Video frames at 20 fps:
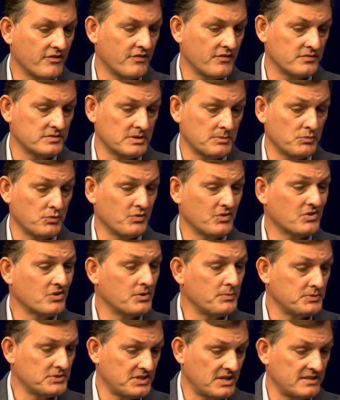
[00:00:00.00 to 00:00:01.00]
from someone with
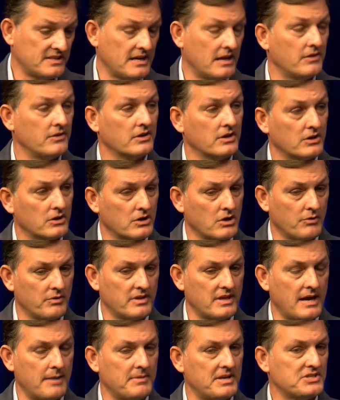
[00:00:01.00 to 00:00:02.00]
30% down. They're going to go with
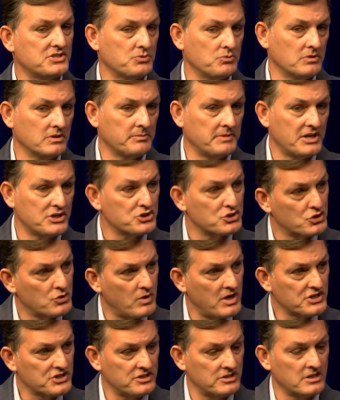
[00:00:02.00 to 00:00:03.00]
them. I said, well, let me ask you a
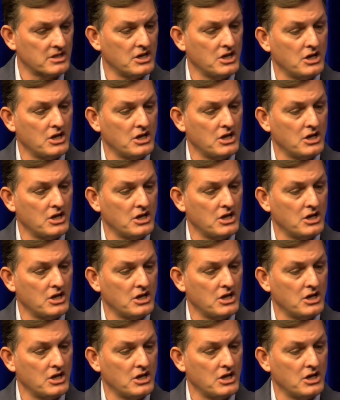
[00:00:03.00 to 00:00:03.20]
question.